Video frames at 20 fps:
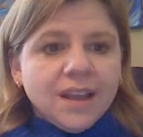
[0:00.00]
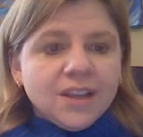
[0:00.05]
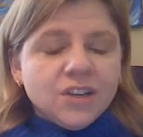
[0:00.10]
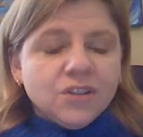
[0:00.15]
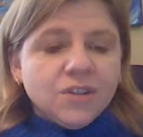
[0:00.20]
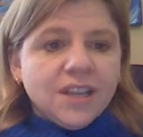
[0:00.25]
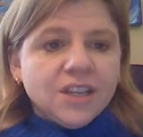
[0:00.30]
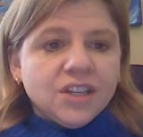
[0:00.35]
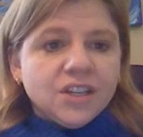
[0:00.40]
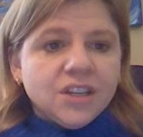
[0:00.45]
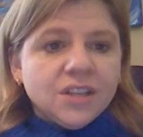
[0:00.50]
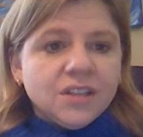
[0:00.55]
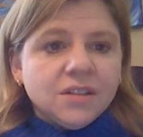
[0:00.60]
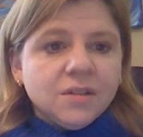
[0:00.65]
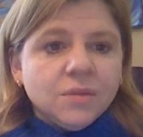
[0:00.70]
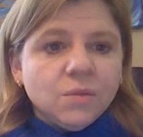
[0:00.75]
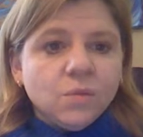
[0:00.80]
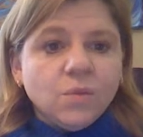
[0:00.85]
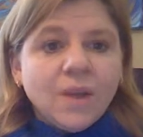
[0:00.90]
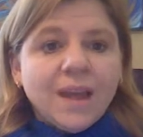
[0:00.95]

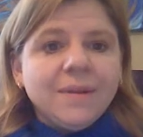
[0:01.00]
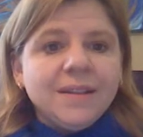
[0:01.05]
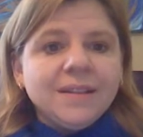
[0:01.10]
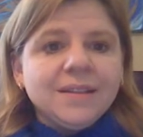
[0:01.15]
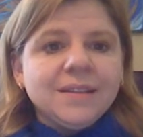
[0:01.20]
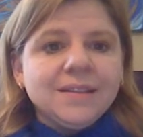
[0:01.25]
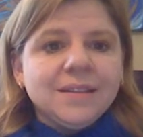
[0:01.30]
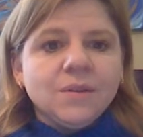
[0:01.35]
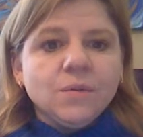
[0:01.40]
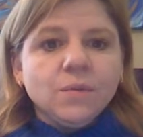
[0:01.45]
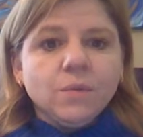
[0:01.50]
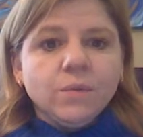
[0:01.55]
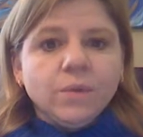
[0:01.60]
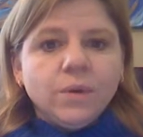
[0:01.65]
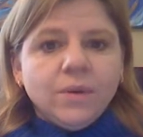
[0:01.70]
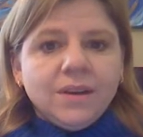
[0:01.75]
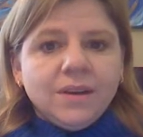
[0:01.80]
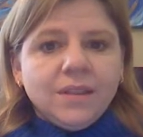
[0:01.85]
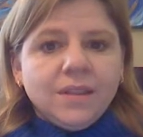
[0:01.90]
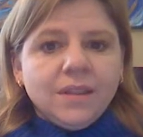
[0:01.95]
hydrangeas, rabbits that
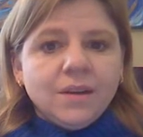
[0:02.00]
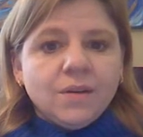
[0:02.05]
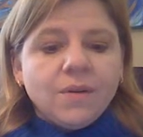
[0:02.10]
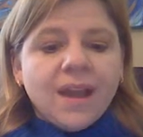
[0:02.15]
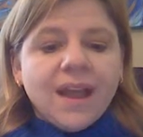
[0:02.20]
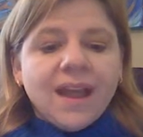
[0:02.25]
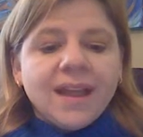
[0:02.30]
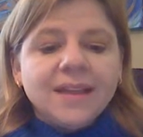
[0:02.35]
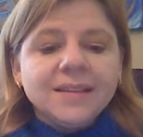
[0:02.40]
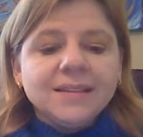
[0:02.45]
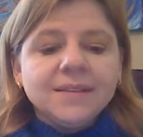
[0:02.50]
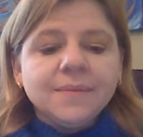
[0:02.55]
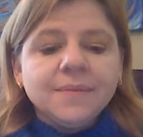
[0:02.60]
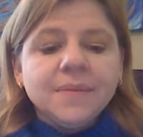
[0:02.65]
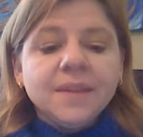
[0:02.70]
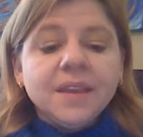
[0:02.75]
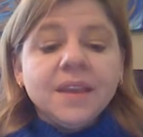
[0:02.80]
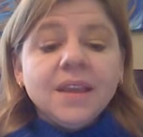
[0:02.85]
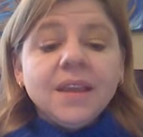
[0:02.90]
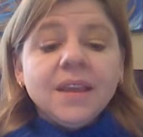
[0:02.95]
ruined the grass,
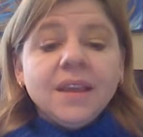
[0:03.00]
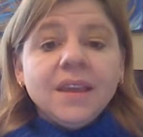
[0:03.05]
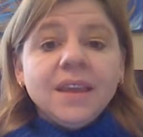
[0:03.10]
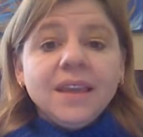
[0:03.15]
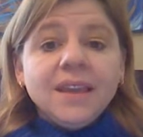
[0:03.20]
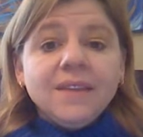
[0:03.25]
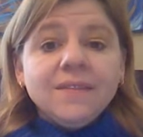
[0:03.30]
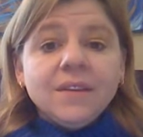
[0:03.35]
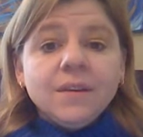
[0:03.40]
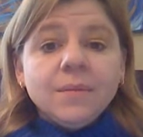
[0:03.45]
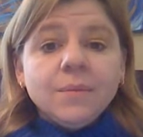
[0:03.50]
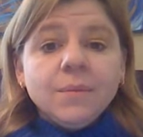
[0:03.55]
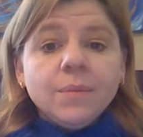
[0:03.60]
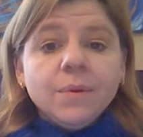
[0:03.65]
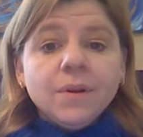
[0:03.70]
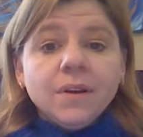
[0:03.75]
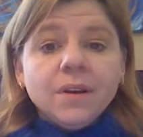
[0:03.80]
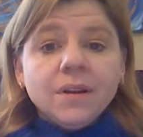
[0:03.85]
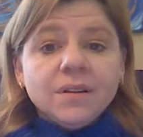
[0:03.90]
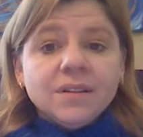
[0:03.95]
even
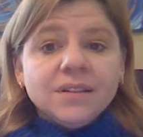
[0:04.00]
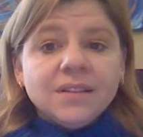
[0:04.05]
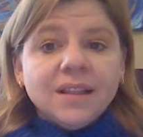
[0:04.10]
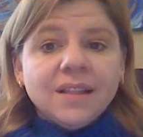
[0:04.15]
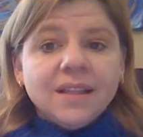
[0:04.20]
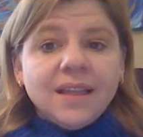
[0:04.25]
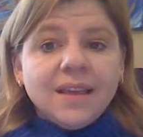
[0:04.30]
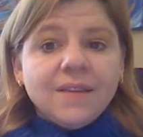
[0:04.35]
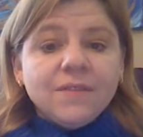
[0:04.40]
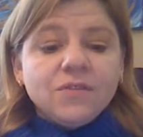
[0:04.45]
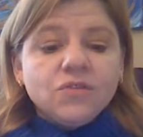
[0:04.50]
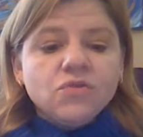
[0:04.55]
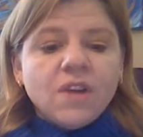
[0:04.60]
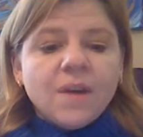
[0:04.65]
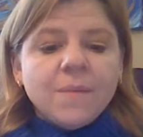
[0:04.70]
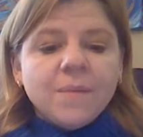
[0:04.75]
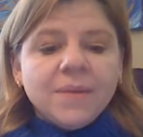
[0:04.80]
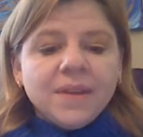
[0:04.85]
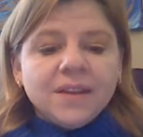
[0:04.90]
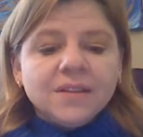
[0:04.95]
birds that left
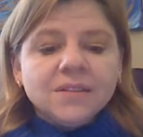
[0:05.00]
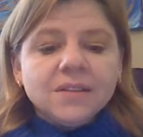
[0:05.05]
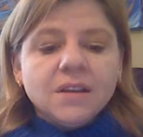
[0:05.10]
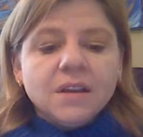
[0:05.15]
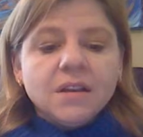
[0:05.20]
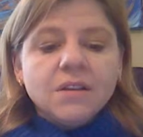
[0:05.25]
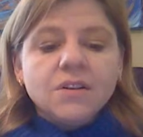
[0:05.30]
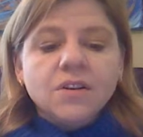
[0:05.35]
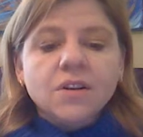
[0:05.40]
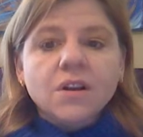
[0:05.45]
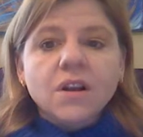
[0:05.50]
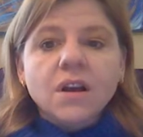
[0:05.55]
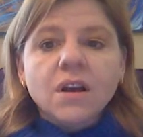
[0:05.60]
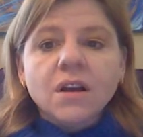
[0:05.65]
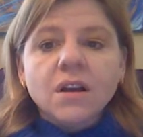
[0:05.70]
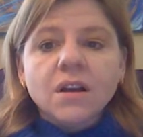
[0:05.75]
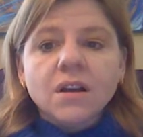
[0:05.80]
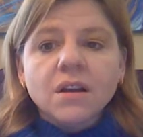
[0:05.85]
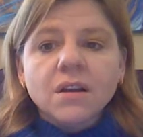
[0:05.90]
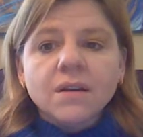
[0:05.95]
droppings on her
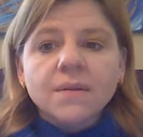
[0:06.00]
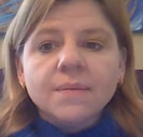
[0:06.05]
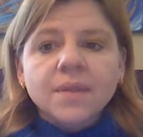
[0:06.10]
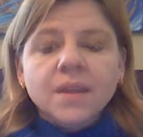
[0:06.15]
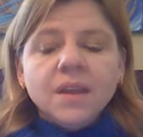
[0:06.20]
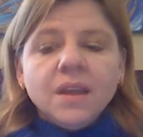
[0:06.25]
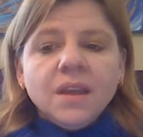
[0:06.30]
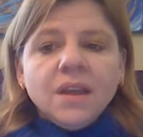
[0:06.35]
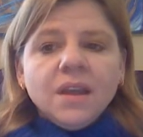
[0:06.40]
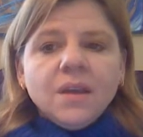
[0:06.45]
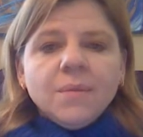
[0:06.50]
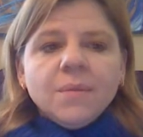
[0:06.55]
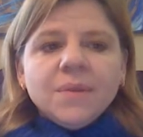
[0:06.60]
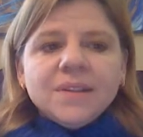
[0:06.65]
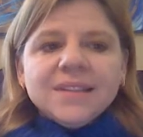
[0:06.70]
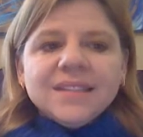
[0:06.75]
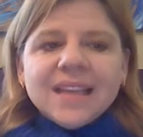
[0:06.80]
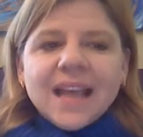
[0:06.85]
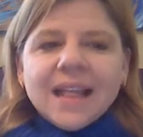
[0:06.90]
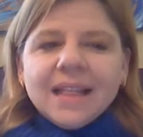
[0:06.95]
car.
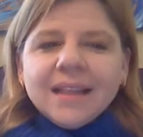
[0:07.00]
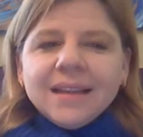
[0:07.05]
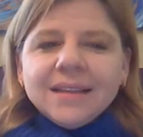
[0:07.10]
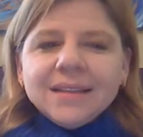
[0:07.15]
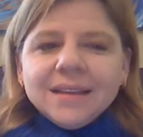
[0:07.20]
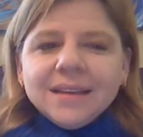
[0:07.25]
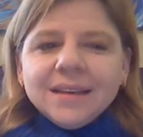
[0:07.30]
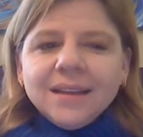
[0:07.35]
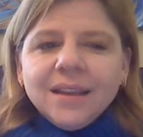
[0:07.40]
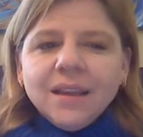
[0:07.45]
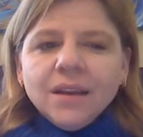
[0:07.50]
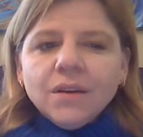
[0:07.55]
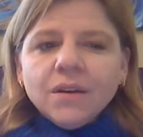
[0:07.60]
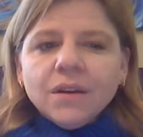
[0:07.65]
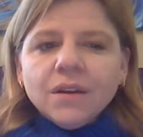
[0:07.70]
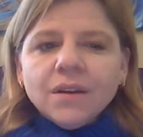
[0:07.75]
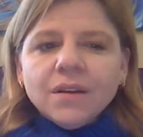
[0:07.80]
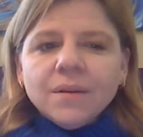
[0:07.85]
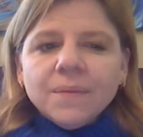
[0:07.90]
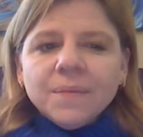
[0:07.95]
But Sally didn't hear
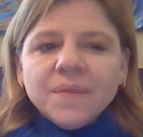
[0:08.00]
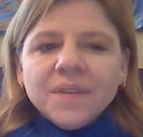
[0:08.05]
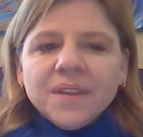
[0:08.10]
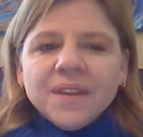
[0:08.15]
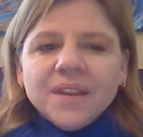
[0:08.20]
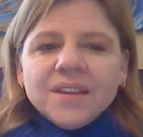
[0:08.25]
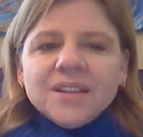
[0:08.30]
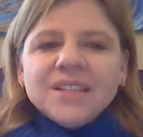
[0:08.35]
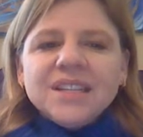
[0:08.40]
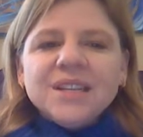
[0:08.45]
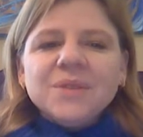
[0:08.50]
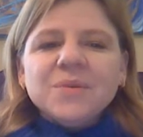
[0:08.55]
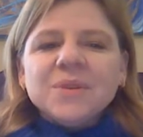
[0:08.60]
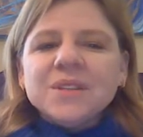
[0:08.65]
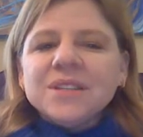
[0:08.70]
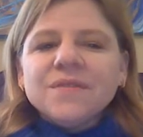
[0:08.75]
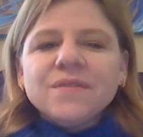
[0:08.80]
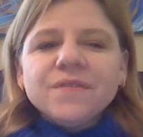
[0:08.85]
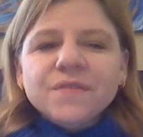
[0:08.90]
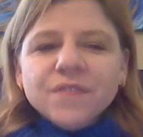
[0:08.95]
her. She
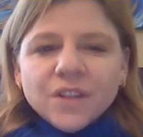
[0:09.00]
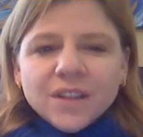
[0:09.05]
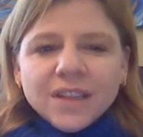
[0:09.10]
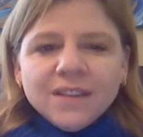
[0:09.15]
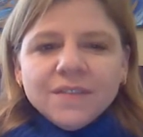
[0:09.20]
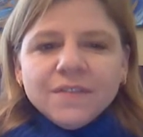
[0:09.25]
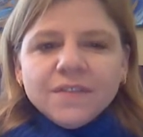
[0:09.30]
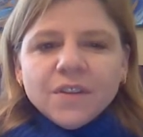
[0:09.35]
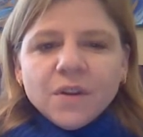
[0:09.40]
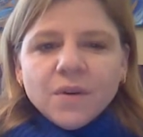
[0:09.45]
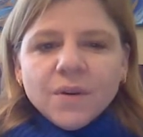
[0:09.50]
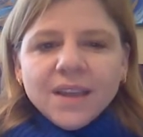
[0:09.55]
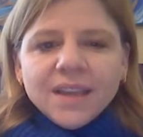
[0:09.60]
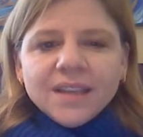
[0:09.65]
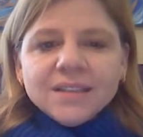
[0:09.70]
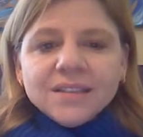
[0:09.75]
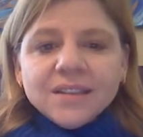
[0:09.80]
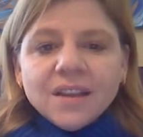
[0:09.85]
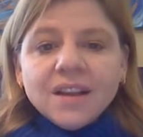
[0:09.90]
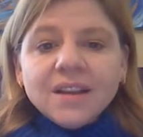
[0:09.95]
was fully
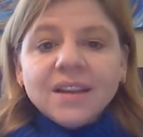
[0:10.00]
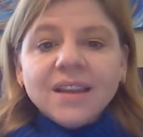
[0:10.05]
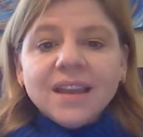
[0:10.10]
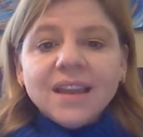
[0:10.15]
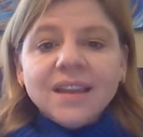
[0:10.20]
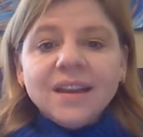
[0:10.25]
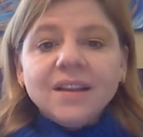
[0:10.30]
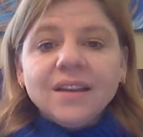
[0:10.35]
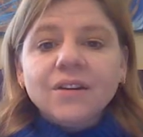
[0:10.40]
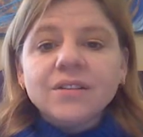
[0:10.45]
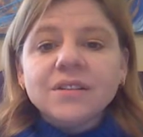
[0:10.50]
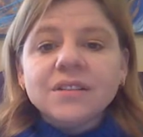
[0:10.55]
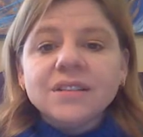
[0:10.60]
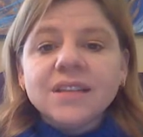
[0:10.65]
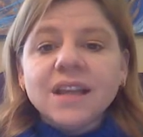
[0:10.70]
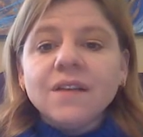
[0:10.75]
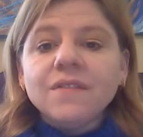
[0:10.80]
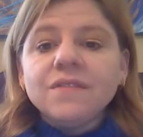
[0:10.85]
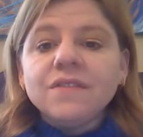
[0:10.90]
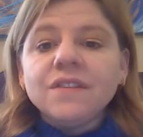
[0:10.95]
focused on getting
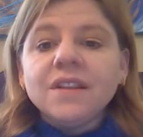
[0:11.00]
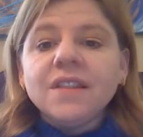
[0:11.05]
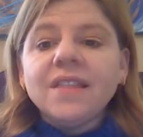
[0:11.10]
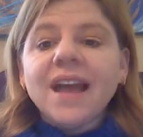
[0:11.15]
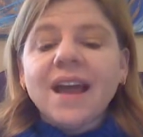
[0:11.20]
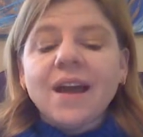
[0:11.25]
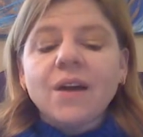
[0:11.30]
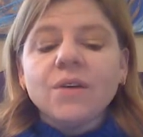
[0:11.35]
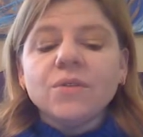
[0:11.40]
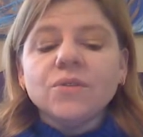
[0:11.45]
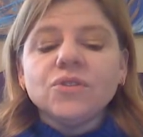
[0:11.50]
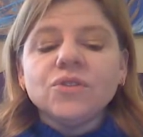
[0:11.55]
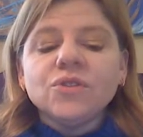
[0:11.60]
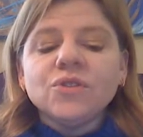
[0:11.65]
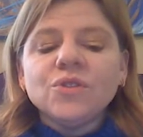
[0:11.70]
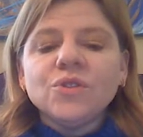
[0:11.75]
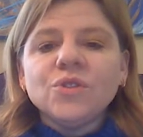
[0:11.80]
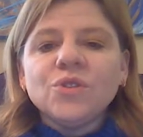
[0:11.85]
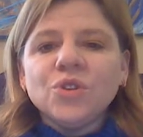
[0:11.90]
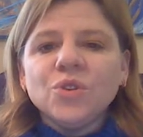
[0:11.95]
herself to the
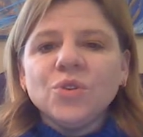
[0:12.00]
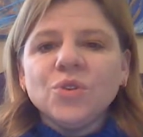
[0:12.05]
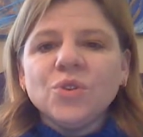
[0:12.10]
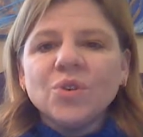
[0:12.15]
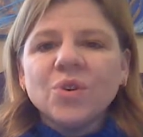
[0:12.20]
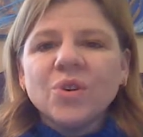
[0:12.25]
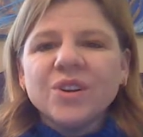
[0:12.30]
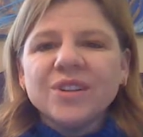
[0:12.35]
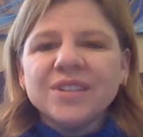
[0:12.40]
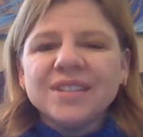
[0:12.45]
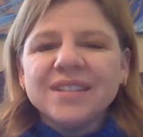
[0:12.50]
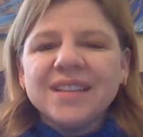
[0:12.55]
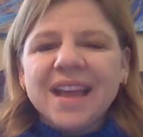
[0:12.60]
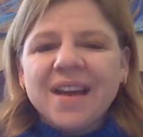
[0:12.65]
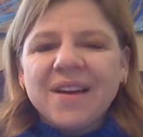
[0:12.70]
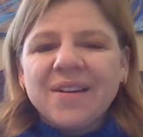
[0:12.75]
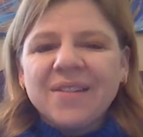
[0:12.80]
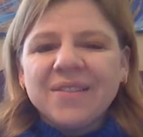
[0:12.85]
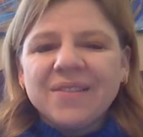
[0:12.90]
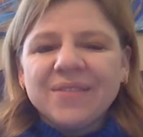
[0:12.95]
house 2 doors
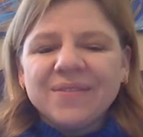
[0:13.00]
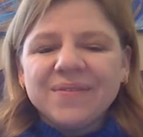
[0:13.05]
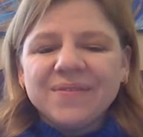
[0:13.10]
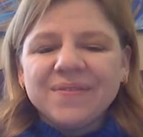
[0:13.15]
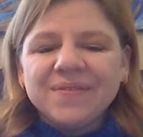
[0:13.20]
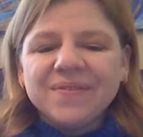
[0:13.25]
down.